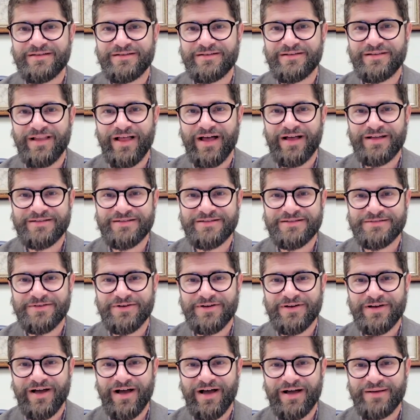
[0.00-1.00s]
lots of our
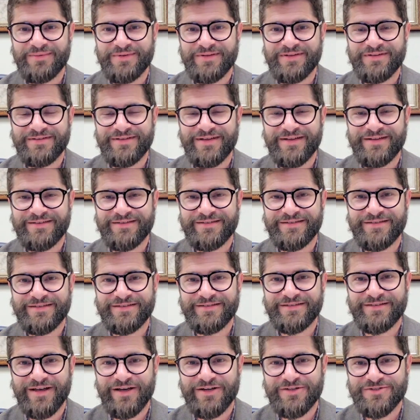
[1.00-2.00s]
common sense
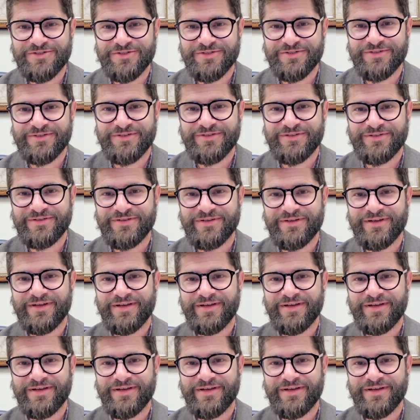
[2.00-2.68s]
discussions.